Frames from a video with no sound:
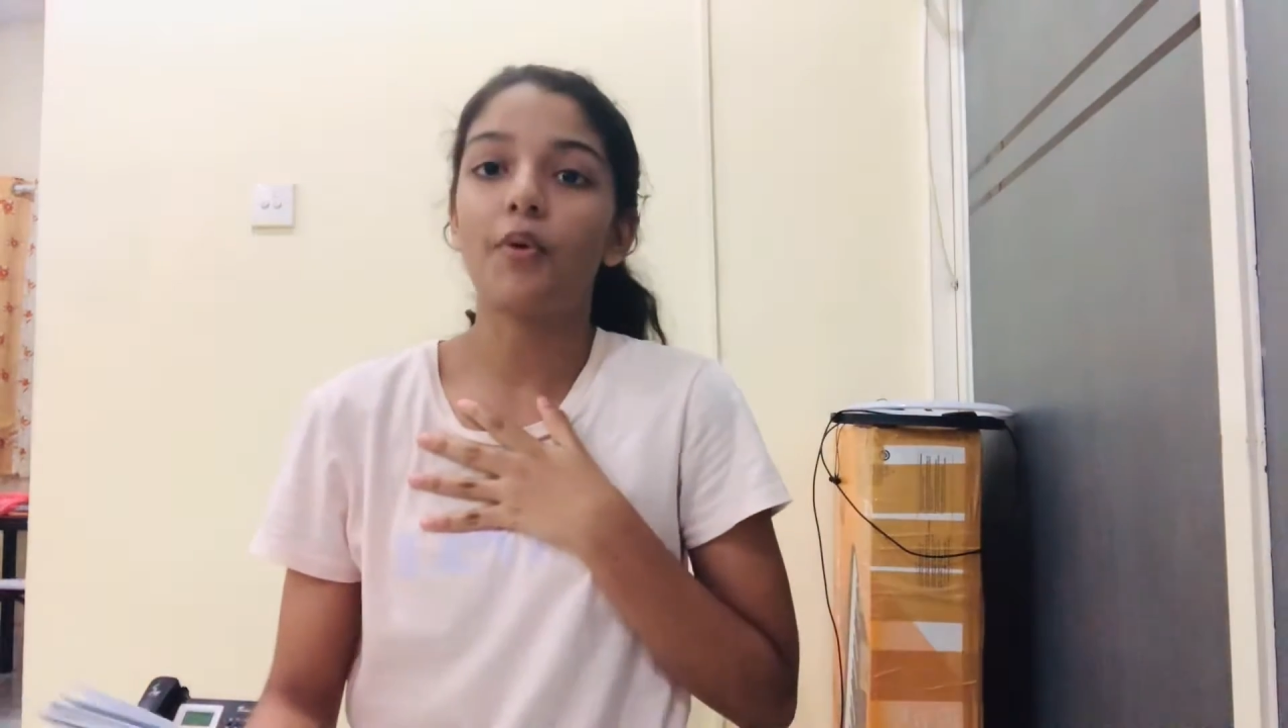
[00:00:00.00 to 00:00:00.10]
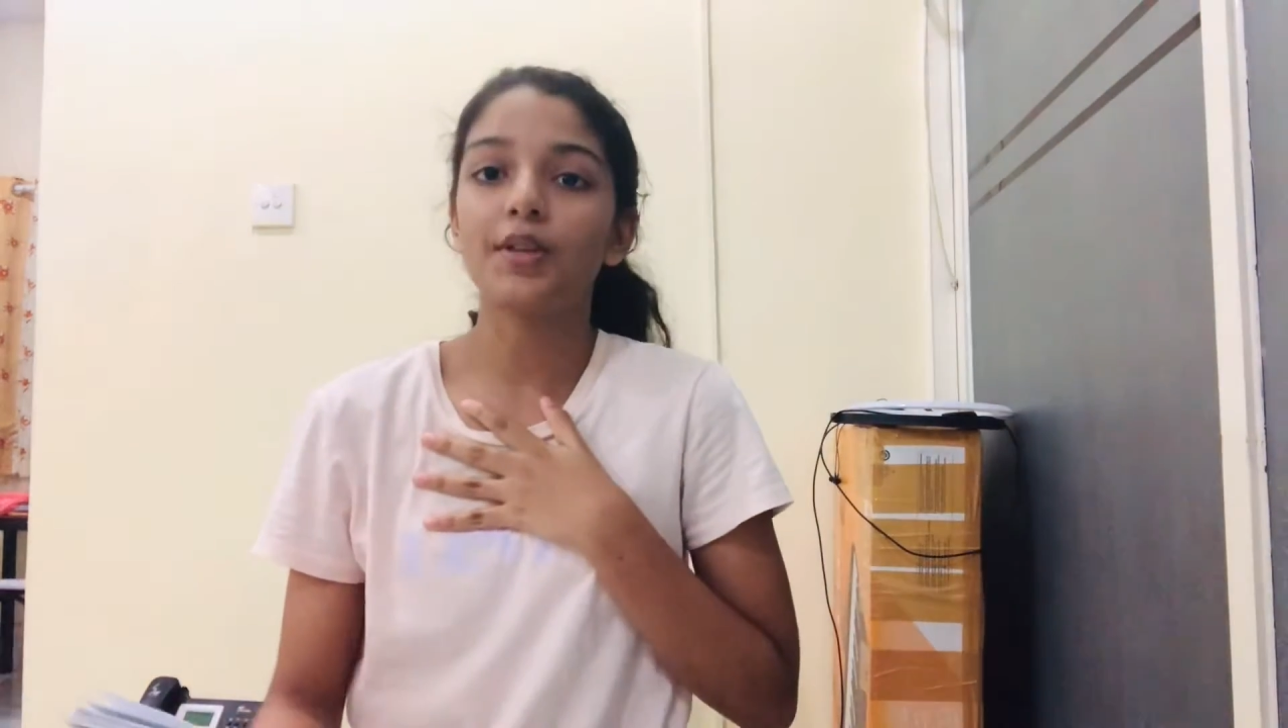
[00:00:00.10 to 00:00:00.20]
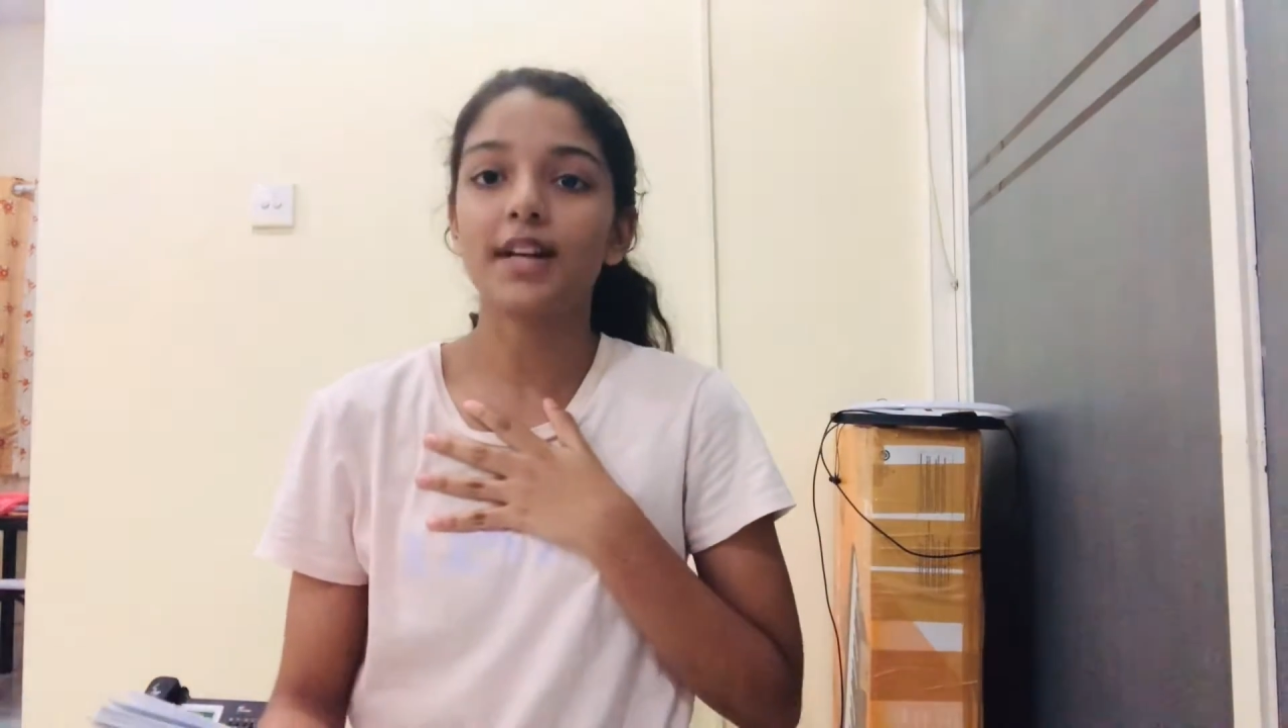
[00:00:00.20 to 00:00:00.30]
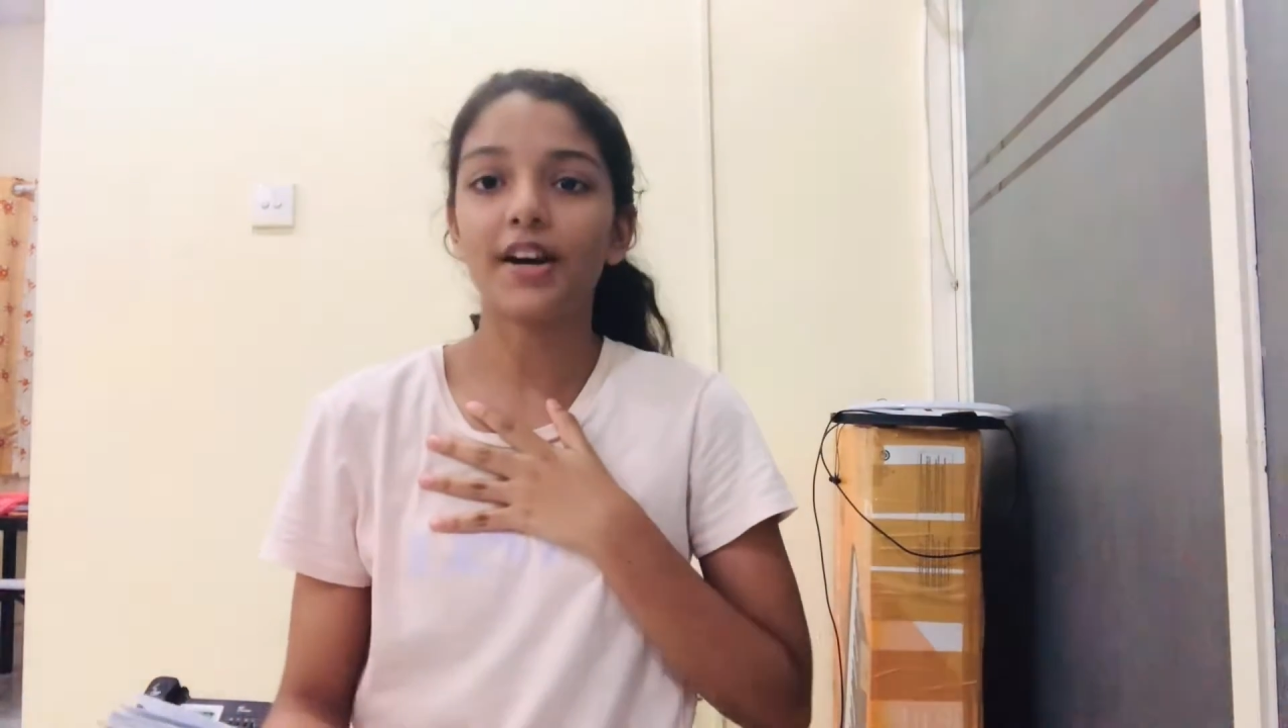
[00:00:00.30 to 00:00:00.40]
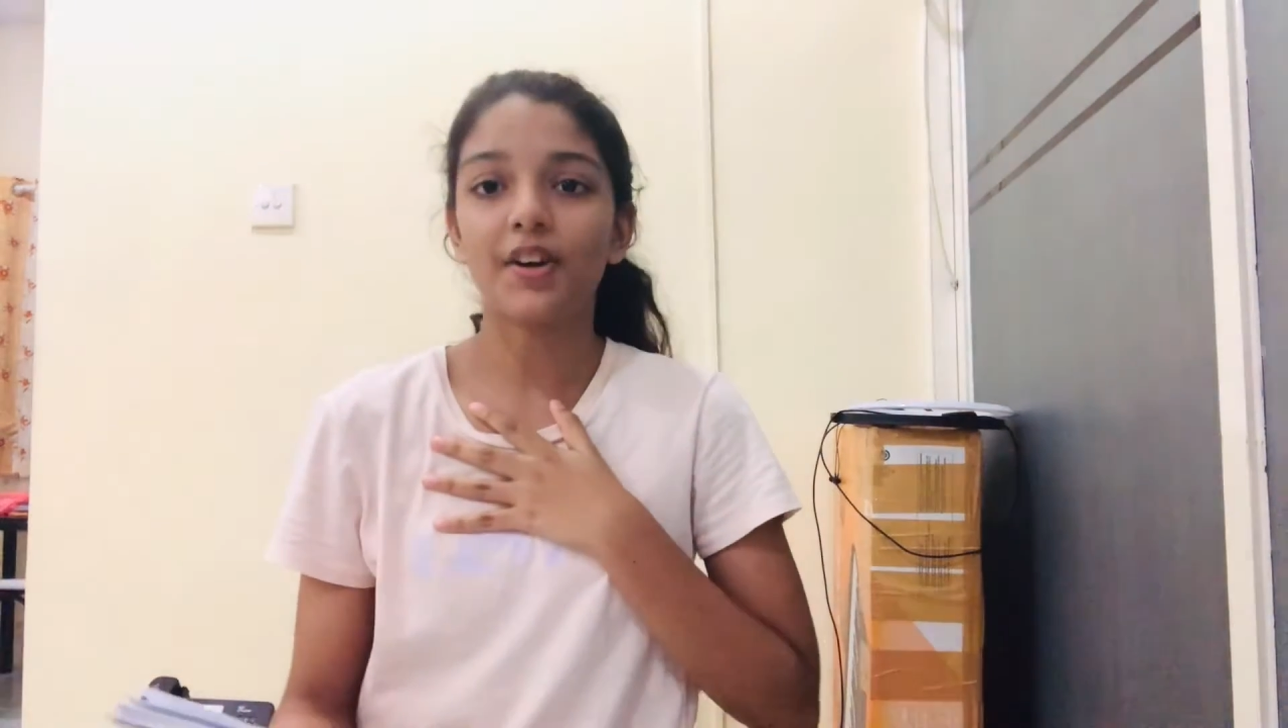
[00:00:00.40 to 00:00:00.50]

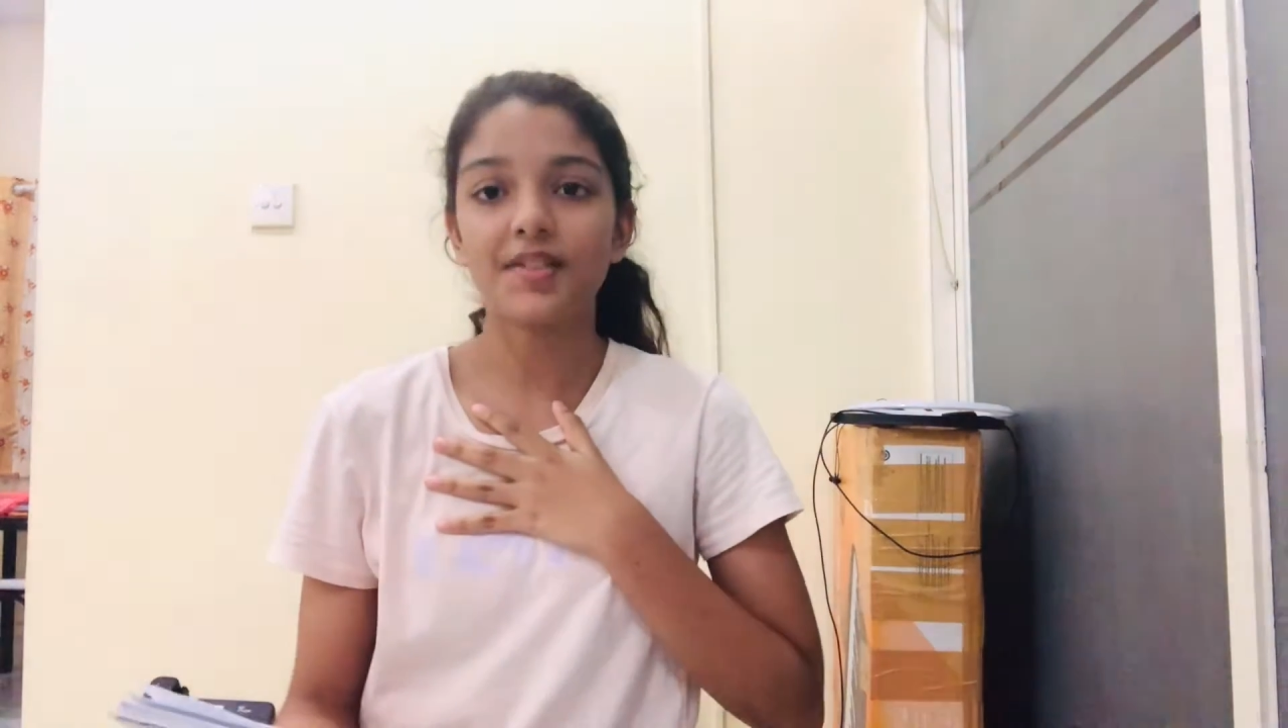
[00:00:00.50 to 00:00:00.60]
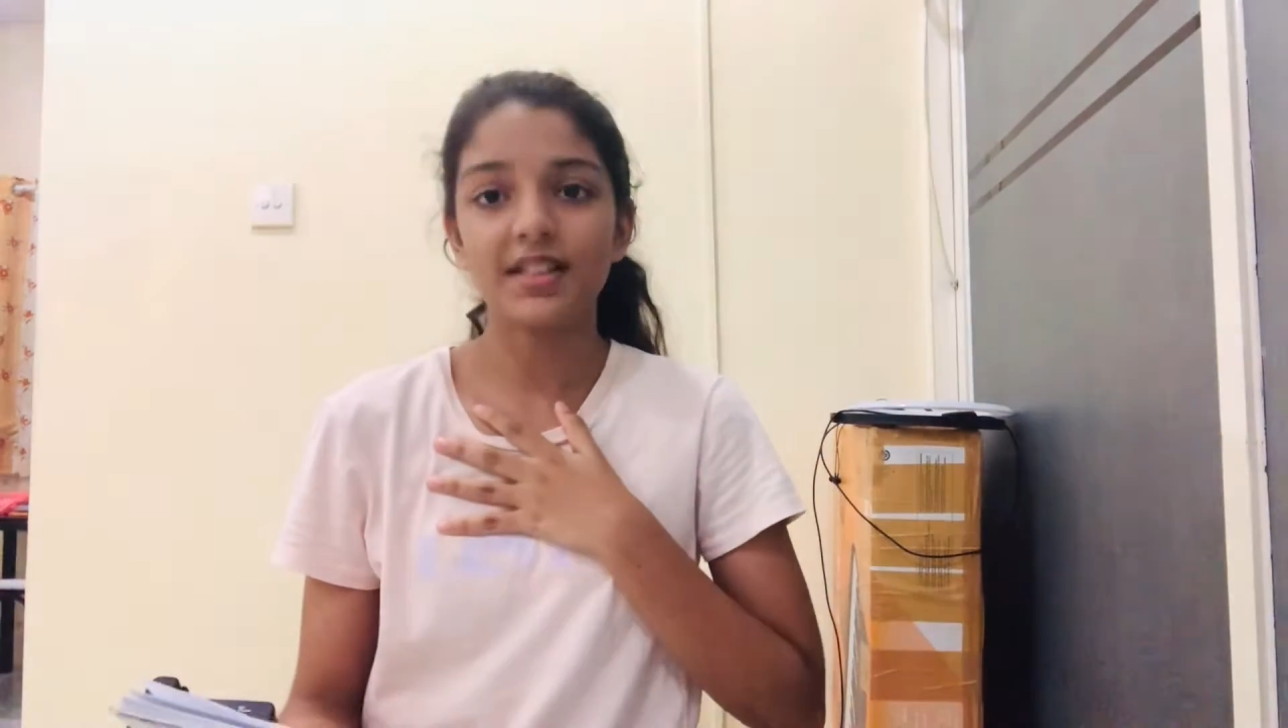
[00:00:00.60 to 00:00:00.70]
water across